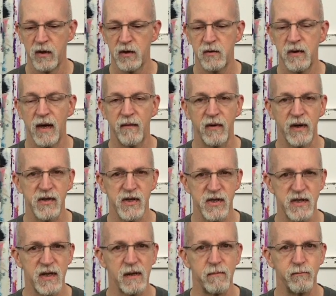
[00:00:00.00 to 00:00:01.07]
You have an
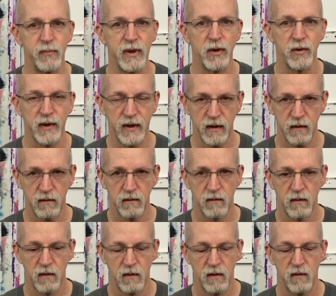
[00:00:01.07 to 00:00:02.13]
existing building.
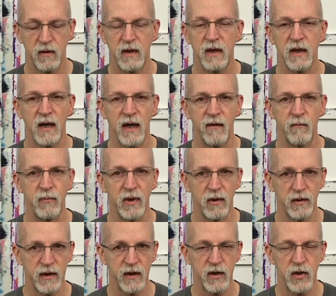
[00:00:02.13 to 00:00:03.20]
You have
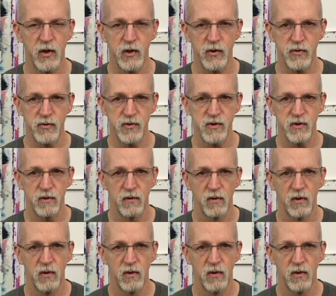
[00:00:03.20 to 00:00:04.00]
building codes